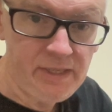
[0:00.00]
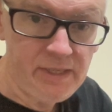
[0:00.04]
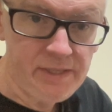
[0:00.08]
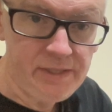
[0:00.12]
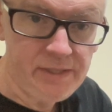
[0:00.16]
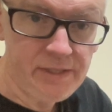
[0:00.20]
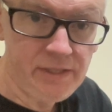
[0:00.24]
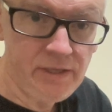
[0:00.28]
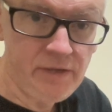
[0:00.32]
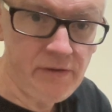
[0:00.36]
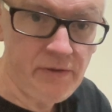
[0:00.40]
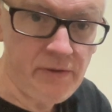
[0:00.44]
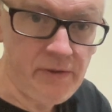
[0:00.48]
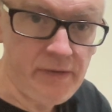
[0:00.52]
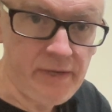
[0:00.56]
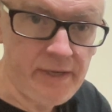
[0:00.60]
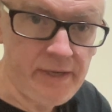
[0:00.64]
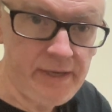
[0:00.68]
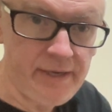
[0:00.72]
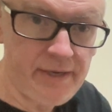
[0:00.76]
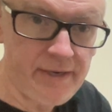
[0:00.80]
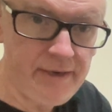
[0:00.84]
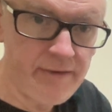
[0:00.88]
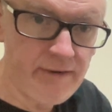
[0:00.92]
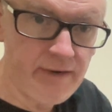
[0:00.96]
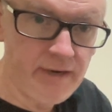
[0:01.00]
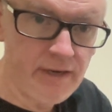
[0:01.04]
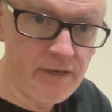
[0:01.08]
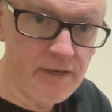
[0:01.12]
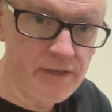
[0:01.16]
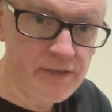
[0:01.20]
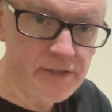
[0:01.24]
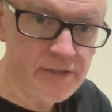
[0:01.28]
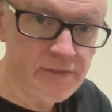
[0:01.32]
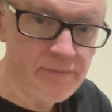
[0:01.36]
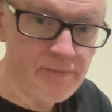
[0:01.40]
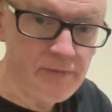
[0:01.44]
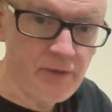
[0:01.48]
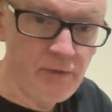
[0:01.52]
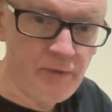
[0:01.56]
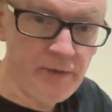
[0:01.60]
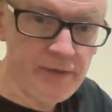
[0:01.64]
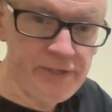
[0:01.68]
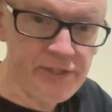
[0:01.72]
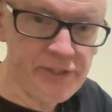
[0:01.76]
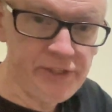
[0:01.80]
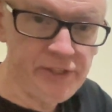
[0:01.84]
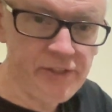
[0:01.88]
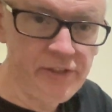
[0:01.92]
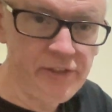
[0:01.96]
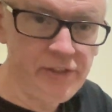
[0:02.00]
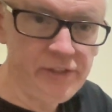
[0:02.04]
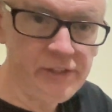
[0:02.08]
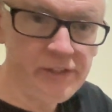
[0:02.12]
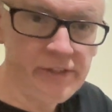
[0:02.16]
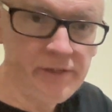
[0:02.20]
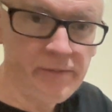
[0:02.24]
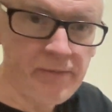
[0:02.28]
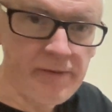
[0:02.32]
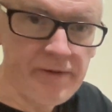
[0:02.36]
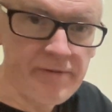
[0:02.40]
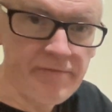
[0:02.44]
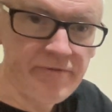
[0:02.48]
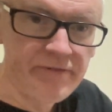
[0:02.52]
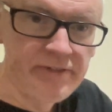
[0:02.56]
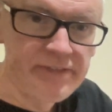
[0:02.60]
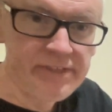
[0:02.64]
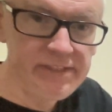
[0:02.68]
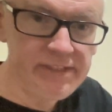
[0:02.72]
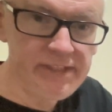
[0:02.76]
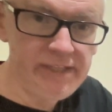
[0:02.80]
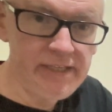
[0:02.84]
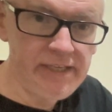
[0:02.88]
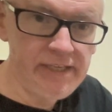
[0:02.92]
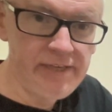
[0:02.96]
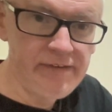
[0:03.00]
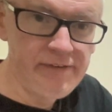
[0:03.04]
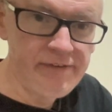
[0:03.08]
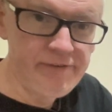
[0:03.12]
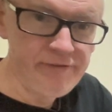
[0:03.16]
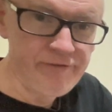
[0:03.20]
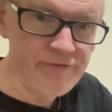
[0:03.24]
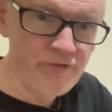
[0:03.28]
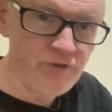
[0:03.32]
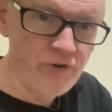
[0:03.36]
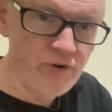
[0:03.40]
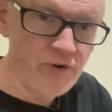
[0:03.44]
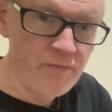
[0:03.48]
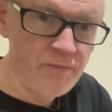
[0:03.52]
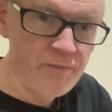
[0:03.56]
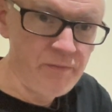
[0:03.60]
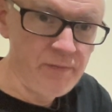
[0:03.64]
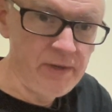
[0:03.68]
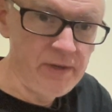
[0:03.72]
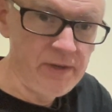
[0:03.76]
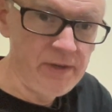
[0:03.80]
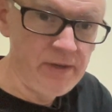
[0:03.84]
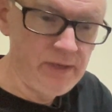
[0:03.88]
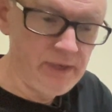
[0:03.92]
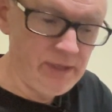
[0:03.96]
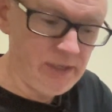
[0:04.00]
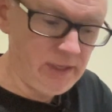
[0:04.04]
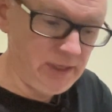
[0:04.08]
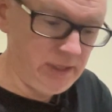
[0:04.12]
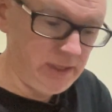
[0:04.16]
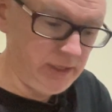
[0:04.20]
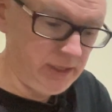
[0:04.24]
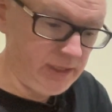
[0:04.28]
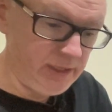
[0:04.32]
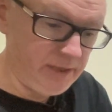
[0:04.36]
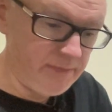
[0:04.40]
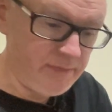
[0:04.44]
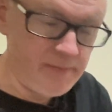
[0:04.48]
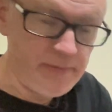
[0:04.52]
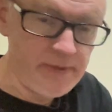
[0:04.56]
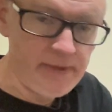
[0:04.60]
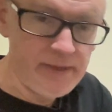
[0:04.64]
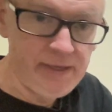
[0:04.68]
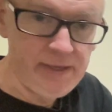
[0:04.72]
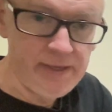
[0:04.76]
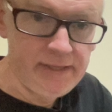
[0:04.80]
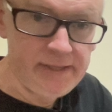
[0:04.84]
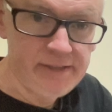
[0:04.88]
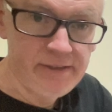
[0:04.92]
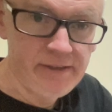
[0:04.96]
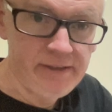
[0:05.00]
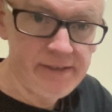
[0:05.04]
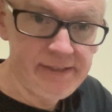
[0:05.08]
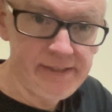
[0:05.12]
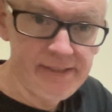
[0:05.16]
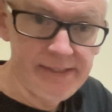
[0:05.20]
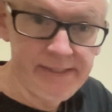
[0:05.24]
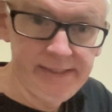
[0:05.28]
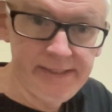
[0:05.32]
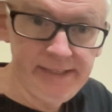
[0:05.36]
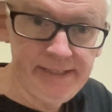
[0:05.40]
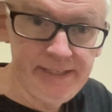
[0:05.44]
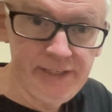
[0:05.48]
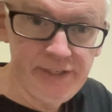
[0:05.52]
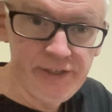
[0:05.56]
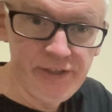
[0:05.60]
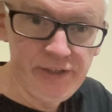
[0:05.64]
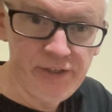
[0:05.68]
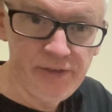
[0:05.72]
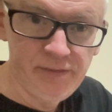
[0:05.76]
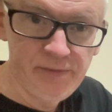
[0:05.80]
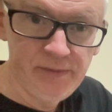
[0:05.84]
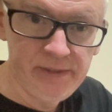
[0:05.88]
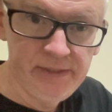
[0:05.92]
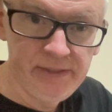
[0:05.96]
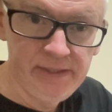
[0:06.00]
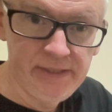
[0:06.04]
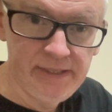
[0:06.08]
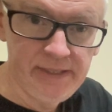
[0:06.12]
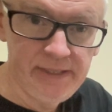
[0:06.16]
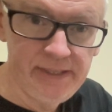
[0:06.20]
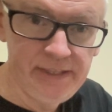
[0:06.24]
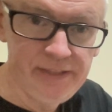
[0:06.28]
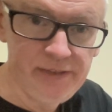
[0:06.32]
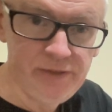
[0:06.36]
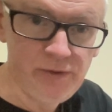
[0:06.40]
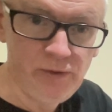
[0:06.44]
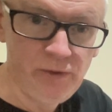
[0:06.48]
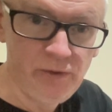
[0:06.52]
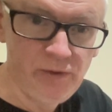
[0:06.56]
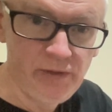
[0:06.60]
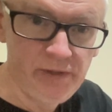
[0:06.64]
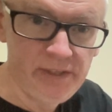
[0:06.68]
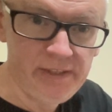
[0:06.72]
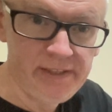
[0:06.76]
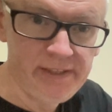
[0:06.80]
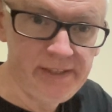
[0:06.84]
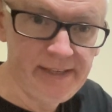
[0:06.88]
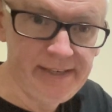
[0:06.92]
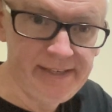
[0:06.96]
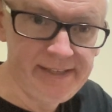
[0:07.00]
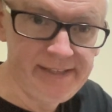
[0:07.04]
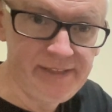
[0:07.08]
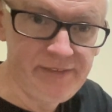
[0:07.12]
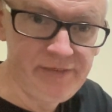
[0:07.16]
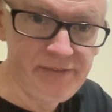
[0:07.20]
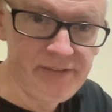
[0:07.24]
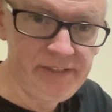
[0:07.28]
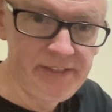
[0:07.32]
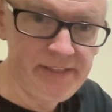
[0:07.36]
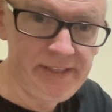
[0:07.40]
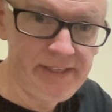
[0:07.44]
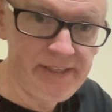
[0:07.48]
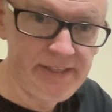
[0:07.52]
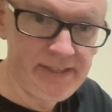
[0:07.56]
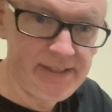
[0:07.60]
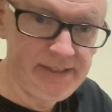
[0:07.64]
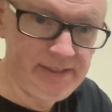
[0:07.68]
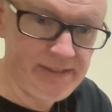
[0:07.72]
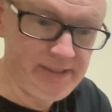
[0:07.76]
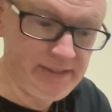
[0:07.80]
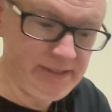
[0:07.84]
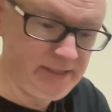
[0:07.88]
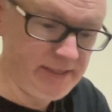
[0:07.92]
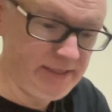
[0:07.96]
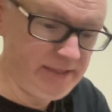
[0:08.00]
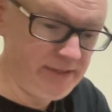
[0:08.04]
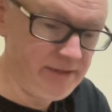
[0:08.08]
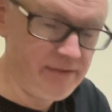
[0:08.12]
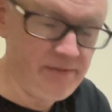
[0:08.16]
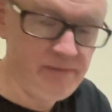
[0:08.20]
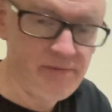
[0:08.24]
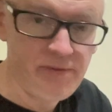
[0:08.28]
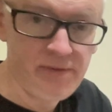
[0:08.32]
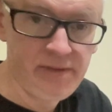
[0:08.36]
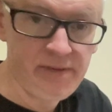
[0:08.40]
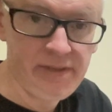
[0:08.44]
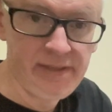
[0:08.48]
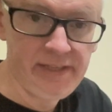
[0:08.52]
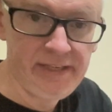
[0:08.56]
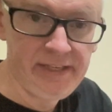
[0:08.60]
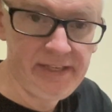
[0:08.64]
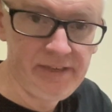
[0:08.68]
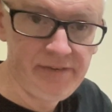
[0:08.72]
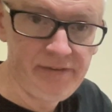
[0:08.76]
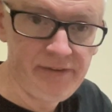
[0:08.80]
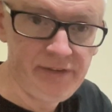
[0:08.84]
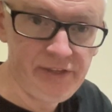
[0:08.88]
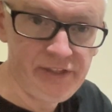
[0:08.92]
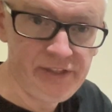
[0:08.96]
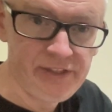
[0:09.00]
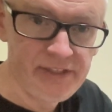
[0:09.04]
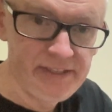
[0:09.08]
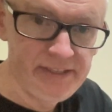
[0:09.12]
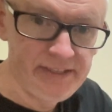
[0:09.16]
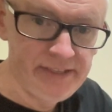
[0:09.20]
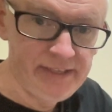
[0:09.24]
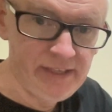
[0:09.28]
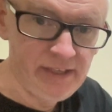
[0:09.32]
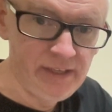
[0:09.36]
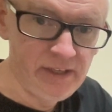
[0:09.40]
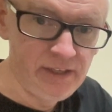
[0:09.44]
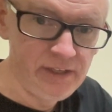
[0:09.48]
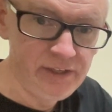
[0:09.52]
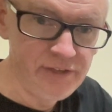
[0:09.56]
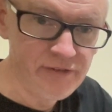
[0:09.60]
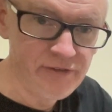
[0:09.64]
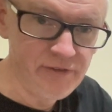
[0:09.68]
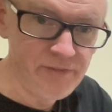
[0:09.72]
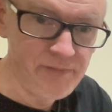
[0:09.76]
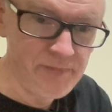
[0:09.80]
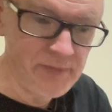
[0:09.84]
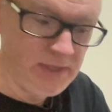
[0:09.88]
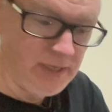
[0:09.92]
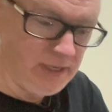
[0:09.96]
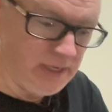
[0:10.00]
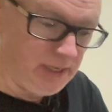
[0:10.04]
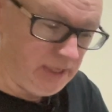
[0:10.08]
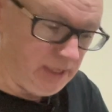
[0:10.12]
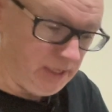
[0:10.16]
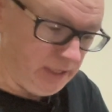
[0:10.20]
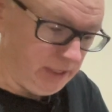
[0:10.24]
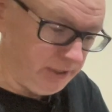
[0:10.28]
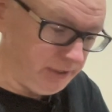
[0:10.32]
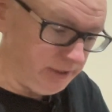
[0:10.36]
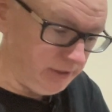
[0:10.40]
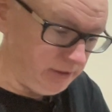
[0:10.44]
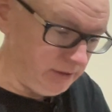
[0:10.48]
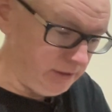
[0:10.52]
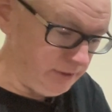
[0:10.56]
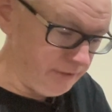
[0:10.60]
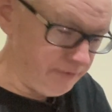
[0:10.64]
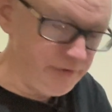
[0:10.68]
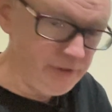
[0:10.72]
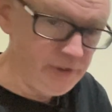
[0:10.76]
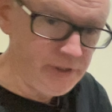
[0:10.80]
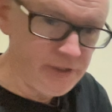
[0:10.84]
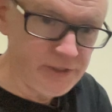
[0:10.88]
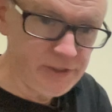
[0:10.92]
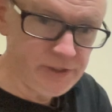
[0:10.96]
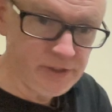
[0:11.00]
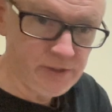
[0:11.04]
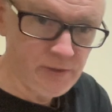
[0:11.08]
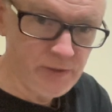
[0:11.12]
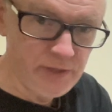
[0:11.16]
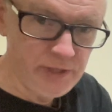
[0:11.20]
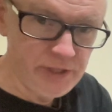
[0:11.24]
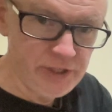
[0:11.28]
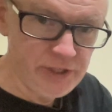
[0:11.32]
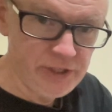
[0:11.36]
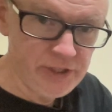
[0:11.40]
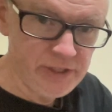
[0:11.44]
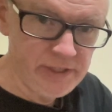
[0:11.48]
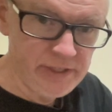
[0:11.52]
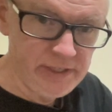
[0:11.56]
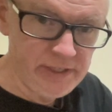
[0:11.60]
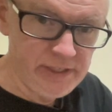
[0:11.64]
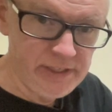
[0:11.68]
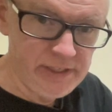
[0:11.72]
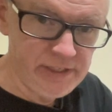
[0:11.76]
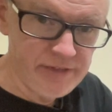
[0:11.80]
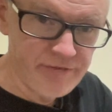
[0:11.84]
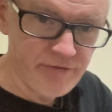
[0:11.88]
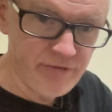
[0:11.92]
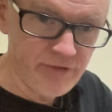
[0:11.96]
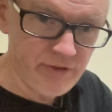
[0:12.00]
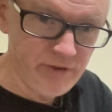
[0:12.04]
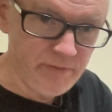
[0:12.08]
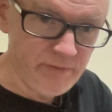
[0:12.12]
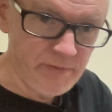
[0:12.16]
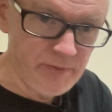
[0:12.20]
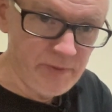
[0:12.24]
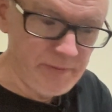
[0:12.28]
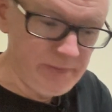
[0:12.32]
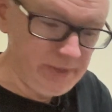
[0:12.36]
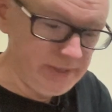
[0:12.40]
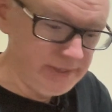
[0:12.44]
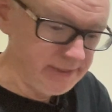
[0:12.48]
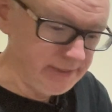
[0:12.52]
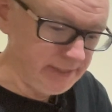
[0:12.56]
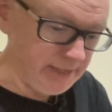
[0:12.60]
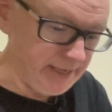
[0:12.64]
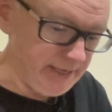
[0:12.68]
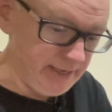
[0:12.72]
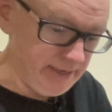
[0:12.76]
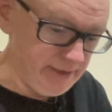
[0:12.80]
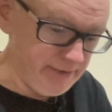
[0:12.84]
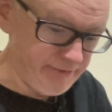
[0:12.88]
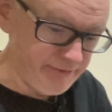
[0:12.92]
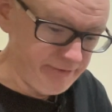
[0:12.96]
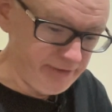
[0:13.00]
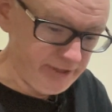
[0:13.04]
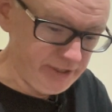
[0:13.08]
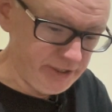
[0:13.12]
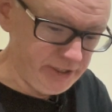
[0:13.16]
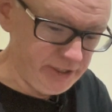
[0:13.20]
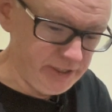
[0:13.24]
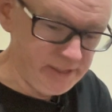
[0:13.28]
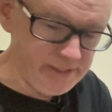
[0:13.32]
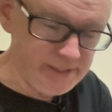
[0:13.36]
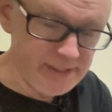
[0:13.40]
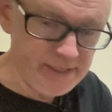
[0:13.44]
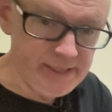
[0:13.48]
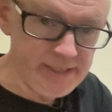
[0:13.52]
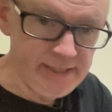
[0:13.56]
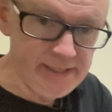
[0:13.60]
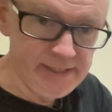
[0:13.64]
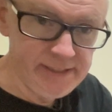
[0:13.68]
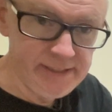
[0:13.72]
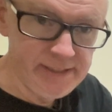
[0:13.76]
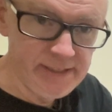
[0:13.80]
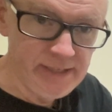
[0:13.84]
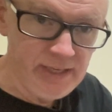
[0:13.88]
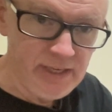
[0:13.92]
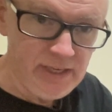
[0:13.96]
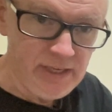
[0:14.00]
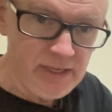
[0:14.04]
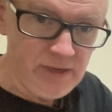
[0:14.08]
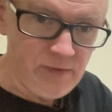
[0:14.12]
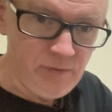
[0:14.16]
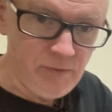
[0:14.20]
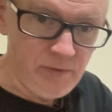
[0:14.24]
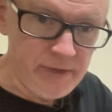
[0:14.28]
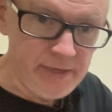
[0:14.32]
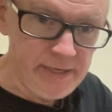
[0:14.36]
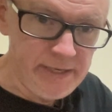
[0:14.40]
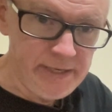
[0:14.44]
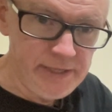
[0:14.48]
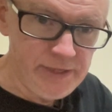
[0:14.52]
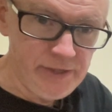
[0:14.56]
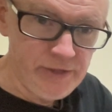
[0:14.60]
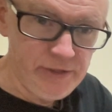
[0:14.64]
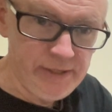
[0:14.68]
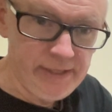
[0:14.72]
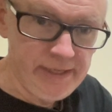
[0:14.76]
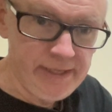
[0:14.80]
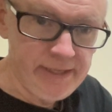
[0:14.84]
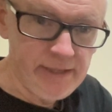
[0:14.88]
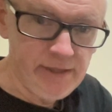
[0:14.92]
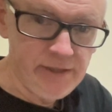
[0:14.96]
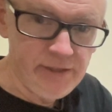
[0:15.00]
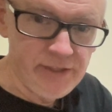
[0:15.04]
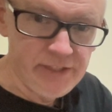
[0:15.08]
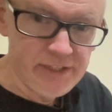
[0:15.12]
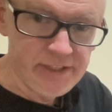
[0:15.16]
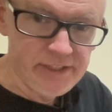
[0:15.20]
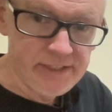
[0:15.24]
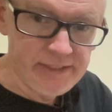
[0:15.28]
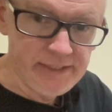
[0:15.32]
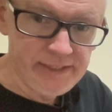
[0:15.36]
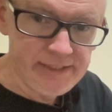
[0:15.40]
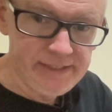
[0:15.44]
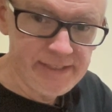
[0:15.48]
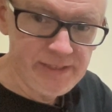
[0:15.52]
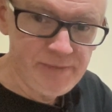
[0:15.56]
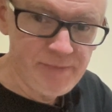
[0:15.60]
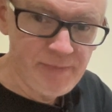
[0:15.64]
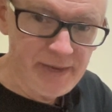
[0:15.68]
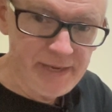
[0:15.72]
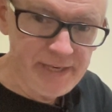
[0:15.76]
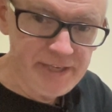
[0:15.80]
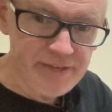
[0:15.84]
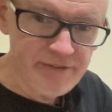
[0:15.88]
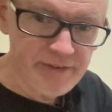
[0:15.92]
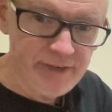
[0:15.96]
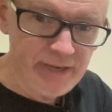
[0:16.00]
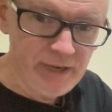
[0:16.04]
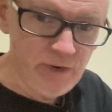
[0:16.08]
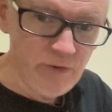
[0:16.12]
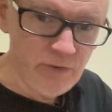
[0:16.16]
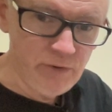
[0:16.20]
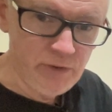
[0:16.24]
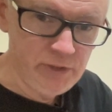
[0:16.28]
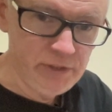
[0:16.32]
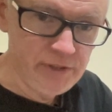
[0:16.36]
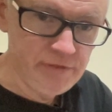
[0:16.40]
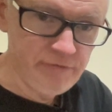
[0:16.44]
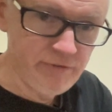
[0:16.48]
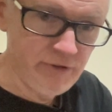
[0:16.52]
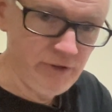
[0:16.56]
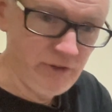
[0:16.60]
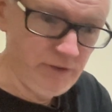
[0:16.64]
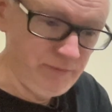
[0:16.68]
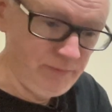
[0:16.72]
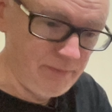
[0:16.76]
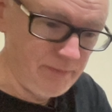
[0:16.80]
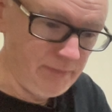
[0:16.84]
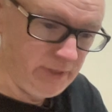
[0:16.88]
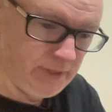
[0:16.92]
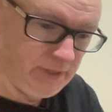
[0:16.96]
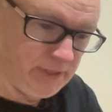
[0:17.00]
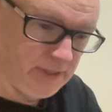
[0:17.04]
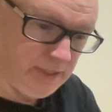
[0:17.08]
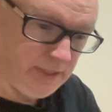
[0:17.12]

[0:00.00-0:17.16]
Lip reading: So here are some questions that we've received from excited teachers when they saw this activity and they were thinking of using it in their classroom. So the first question is from Miss F, and she says, where do you get those snazzy battery holders from?